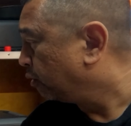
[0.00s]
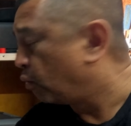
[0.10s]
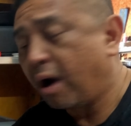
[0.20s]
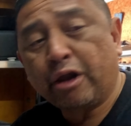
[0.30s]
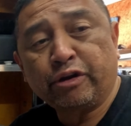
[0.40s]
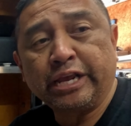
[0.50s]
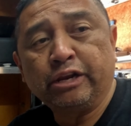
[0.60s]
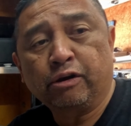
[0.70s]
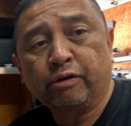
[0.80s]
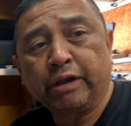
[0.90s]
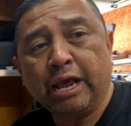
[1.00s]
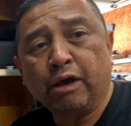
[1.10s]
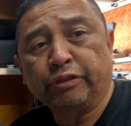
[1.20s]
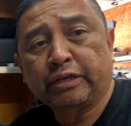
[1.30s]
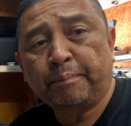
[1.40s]
water heater.
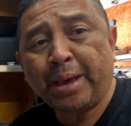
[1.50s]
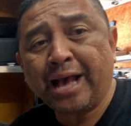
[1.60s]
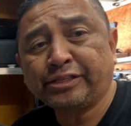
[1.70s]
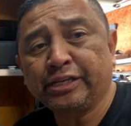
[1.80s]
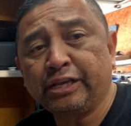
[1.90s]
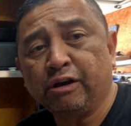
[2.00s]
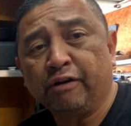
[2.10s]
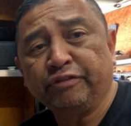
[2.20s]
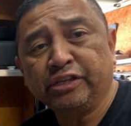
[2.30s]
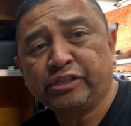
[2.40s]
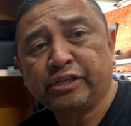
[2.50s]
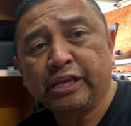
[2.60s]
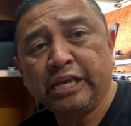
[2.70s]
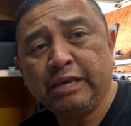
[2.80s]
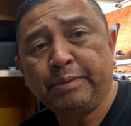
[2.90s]
Now, the capacity of this
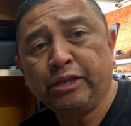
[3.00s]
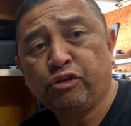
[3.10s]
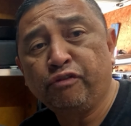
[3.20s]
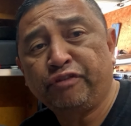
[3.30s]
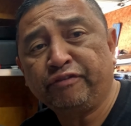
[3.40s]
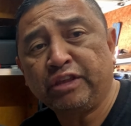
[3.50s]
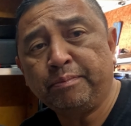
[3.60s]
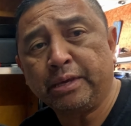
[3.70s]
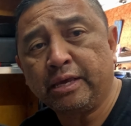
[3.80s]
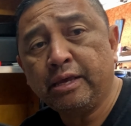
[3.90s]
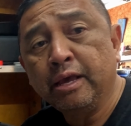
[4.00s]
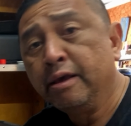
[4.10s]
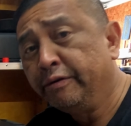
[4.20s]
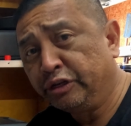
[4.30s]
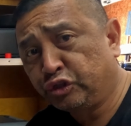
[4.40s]
EB250B
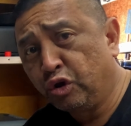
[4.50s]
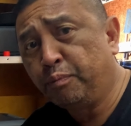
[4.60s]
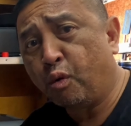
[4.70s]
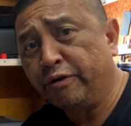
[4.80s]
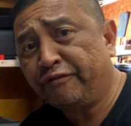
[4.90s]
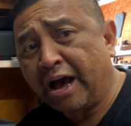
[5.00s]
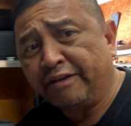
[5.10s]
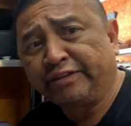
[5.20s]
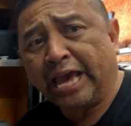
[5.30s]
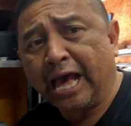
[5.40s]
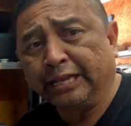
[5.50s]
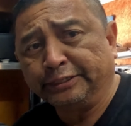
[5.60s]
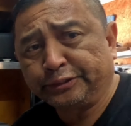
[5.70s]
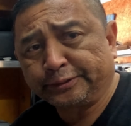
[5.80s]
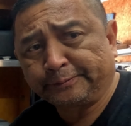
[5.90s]
is 2.5
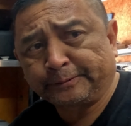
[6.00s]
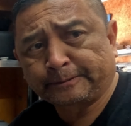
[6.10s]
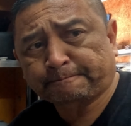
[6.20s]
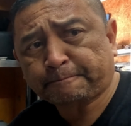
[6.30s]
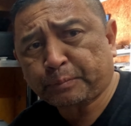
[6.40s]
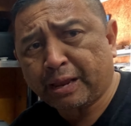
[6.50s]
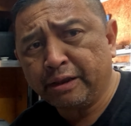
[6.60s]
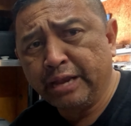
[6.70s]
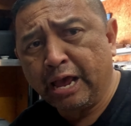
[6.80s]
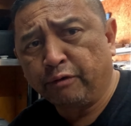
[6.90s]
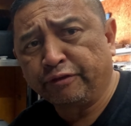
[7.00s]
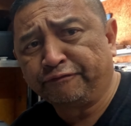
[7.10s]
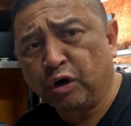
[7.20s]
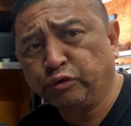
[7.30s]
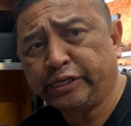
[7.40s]
gallons. Now, the
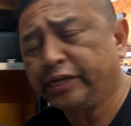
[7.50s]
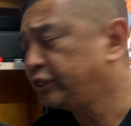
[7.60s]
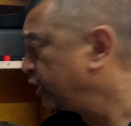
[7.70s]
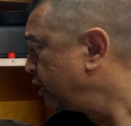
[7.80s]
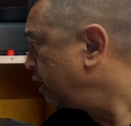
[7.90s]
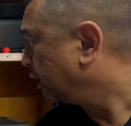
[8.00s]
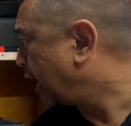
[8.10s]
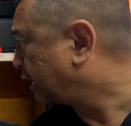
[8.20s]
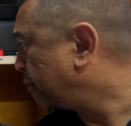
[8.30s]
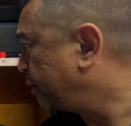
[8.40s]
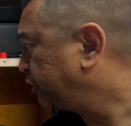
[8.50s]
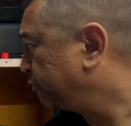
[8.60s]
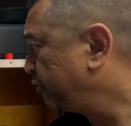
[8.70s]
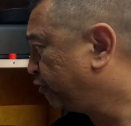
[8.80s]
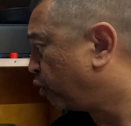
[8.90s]
voltage, like I
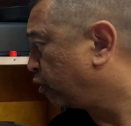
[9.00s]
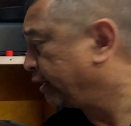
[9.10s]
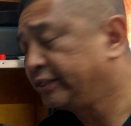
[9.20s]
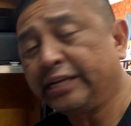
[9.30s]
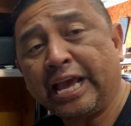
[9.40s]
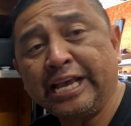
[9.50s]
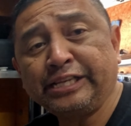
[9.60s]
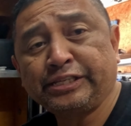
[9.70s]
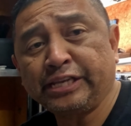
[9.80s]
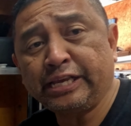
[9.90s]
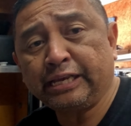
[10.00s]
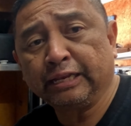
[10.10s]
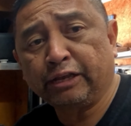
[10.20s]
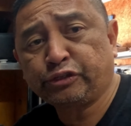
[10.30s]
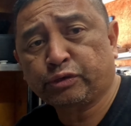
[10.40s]
mentioned before, it's an AC
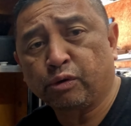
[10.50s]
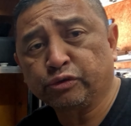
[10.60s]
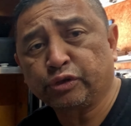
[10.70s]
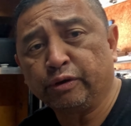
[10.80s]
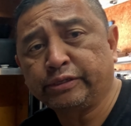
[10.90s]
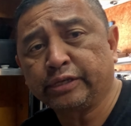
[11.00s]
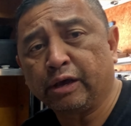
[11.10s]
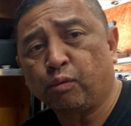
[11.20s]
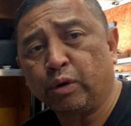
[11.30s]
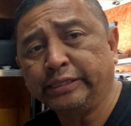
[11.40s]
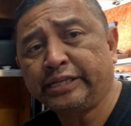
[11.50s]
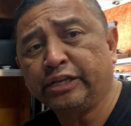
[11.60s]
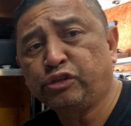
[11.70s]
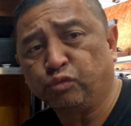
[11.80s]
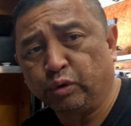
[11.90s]
electrical, so it's 110 to